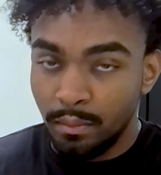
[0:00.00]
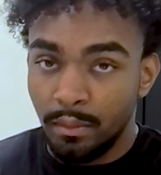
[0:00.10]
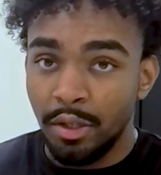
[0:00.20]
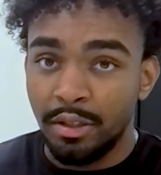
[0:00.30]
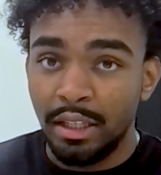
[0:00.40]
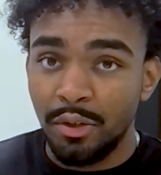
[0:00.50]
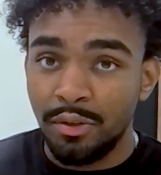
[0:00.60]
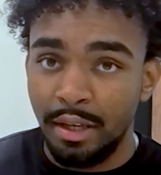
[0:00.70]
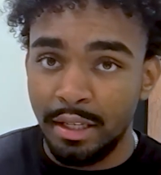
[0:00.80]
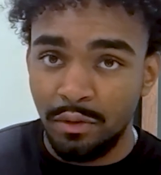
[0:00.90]
Now you take those
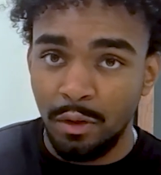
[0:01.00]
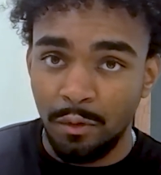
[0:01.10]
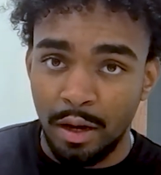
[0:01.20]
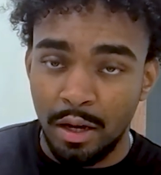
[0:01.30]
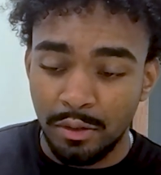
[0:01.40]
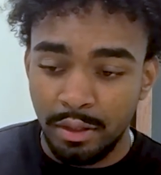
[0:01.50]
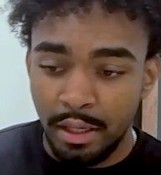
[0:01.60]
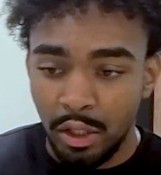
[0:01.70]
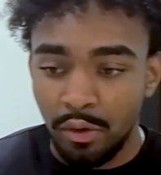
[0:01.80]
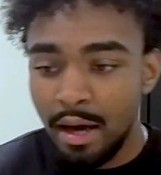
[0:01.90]
CSV files
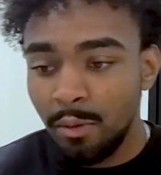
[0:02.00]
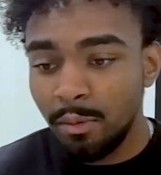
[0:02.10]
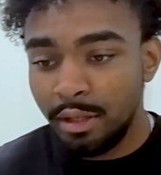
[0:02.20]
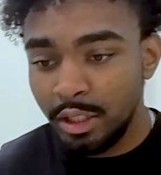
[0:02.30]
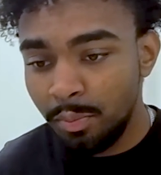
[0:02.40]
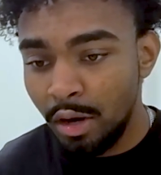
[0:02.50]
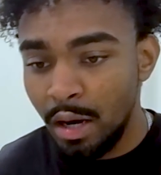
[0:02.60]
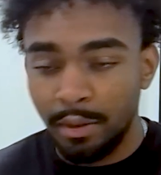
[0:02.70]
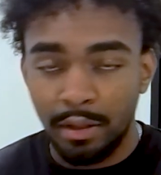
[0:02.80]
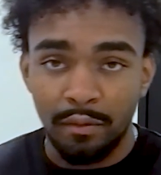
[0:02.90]
and you add it with this
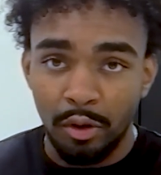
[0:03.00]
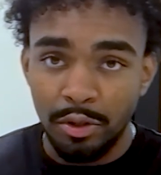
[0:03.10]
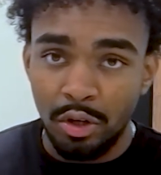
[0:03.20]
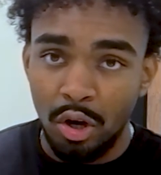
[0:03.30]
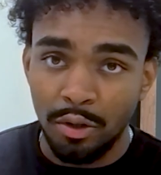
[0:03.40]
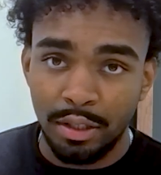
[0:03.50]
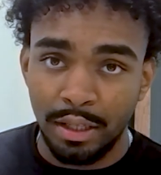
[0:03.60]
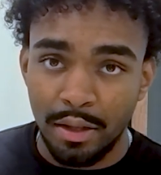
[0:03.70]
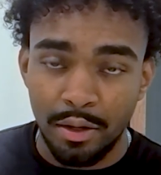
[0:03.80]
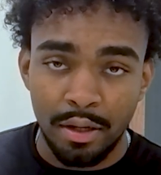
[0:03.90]
prompt, converge it all
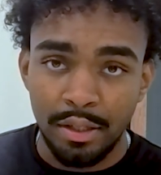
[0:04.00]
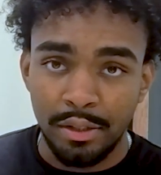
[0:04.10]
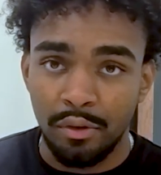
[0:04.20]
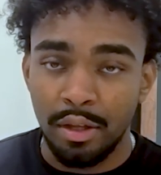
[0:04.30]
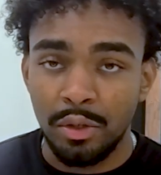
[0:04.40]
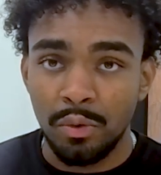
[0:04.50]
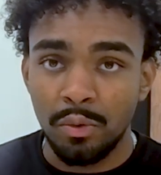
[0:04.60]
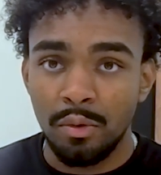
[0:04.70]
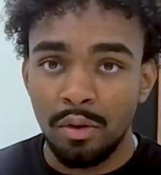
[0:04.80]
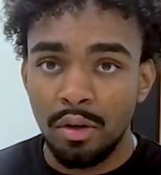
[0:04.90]
together so that
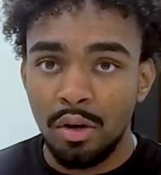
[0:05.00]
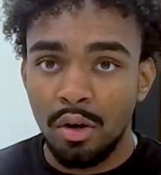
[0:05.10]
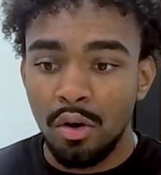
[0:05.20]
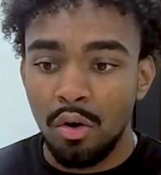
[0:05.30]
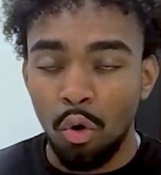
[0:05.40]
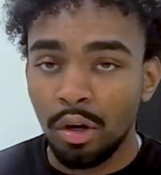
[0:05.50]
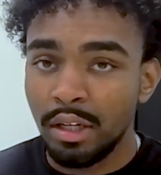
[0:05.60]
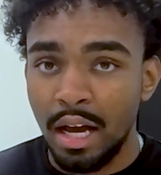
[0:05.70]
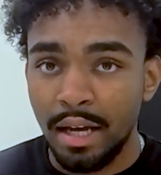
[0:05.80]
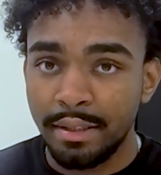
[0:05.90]
you
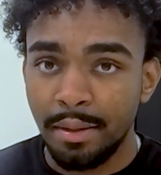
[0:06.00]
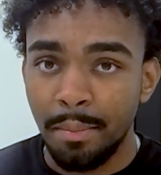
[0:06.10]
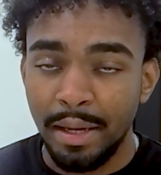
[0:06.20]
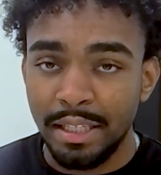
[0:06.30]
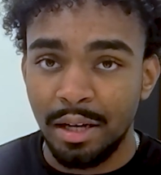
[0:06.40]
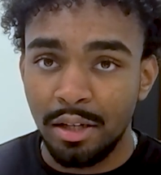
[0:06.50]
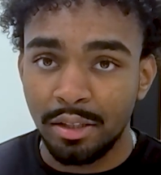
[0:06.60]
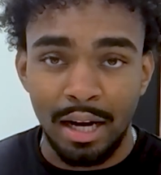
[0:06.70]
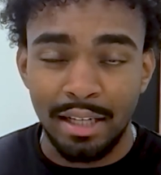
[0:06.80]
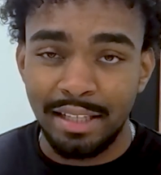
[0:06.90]
organize based on
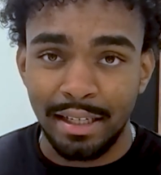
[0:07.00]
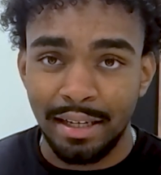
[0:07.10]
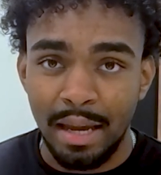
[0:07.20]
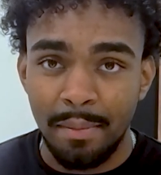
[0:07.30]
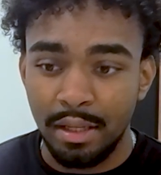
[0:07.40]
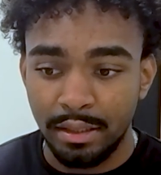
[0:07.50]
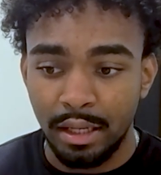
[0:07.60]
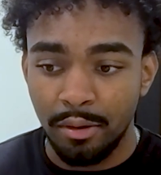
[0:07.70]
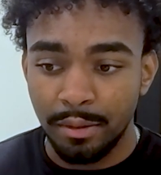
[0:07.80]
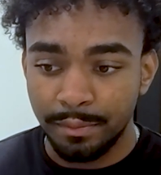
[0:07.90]
contact name and
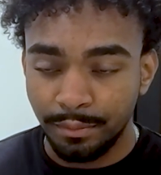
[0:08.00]
etc.